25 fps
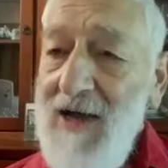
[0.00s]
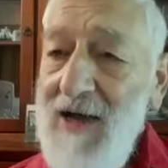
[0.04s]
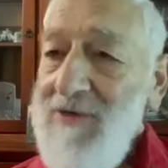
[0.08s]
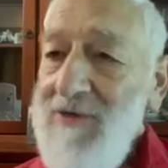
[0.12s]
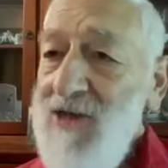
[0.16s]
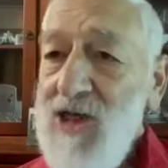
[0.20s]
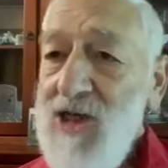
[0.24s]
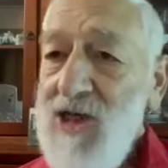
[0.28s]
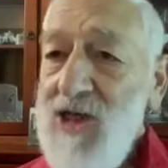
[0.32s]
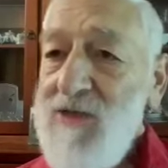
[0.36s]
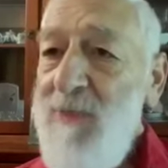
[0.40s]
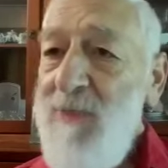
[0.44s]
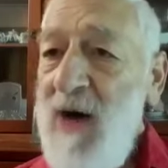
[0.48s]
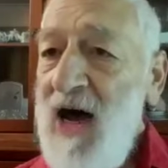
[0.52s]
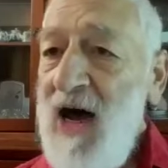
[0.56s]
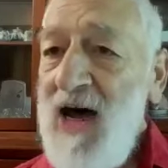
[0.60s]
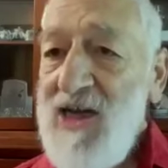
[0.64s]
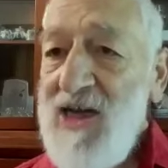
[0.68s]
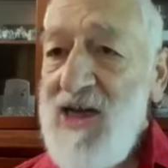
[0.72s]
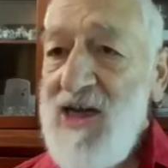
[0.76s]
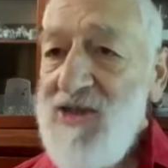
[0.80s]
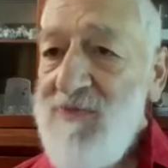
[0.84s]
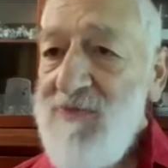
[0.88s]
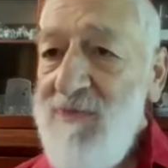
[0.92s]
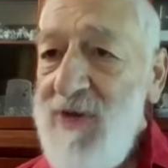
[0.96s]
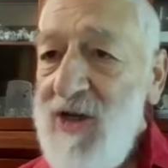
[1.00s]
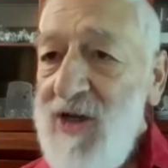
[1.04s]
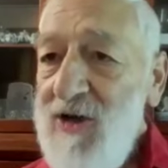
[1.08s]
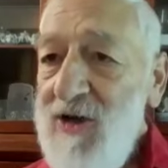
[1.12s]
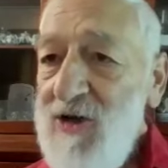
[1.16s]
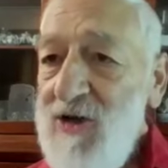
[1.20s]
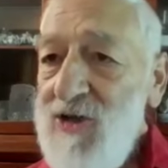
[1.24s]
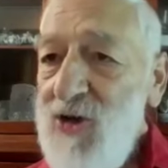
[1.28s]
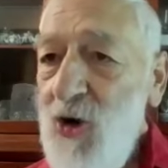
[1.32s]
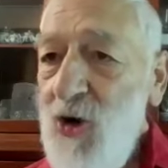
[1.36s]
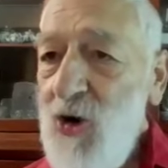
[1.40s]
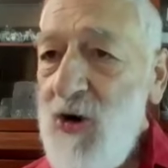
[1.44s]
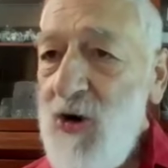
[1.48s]
just passed
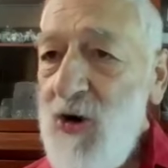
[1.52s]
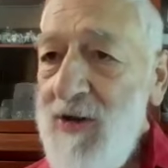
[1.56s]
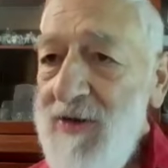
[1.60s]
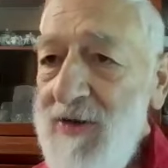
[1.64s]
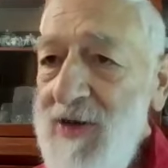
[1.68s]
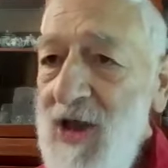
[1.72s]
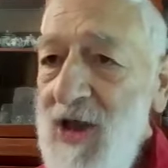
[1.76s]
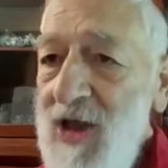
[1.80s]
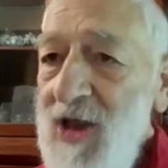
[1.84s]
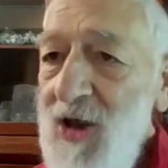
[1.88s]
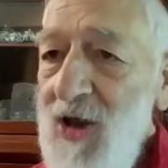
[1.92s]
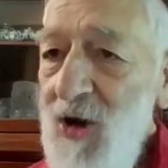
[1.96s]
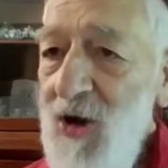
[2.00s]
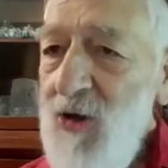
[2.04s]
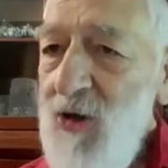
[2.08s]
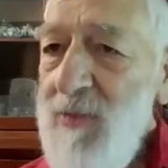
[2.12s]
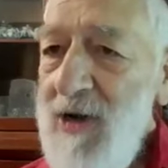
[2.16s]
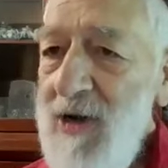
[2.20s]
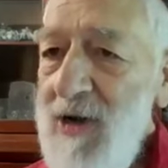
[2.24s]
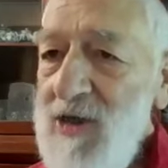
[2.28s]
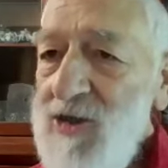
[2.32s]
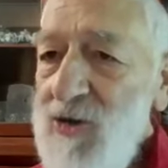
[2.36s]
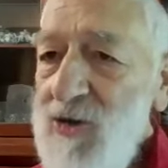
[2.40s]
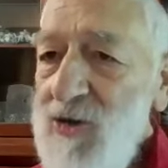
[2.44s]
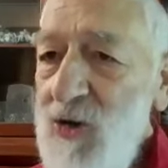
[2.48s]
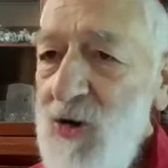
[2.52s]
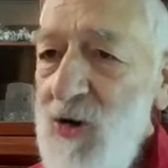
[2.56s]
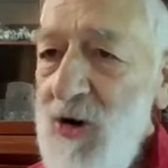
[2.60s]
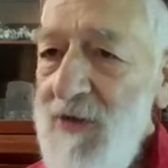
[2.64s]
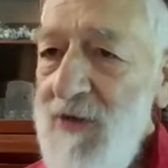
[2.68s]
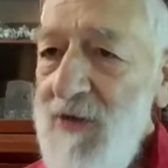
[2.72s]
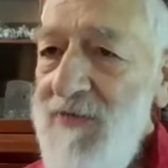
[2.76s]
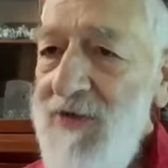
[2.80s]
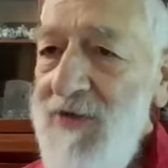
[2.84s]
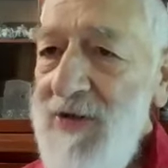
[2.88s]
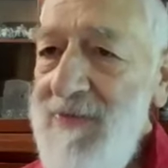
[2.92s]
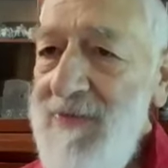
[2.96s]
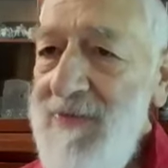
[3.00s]
because almost all
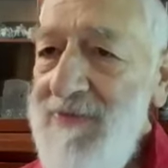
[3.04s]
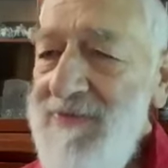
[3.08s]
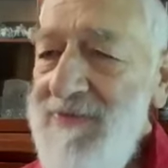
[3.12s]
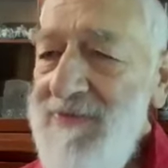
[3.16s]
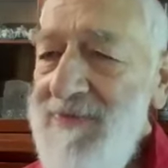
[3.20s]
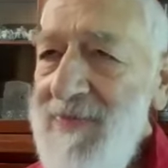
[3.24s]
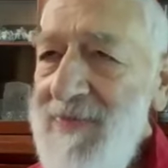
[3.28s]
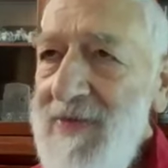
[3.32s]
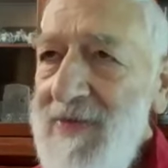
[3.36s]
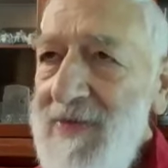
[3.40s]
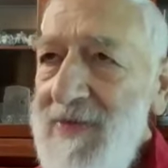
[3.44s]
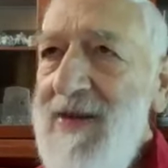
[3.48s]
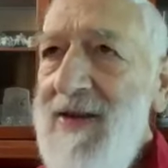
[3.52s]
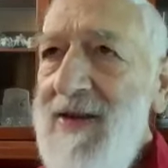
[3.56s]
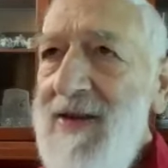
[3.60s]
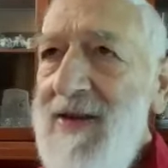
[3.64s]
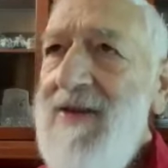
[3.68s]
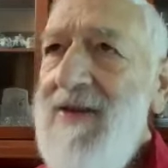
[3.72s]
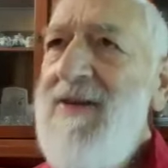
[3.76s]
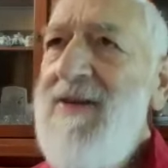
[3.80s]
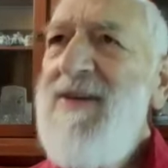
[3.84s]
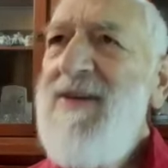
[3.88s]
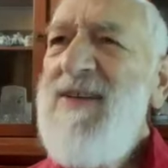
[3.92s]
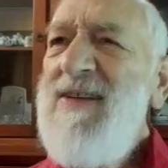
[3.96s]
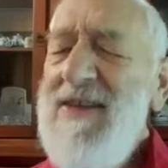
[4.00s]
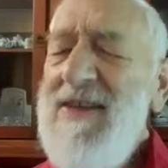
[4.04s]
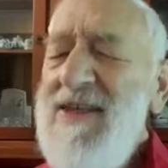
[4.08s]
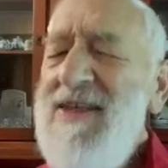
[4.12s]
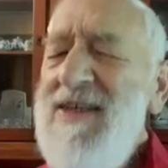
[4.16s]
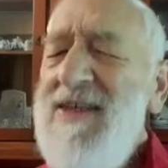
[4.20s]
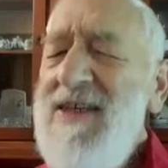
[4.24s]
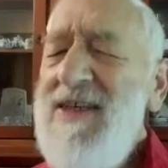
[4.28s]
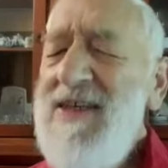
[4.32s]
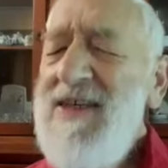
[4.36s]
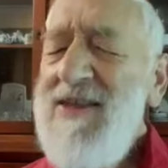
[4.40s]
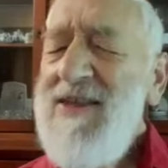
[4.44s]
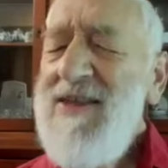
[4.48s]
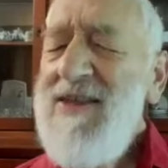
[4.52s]
of them,
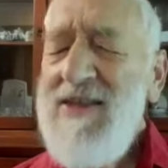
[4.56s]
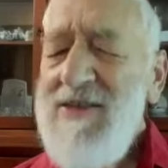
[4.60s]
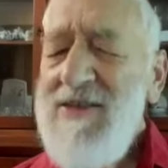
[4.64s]
I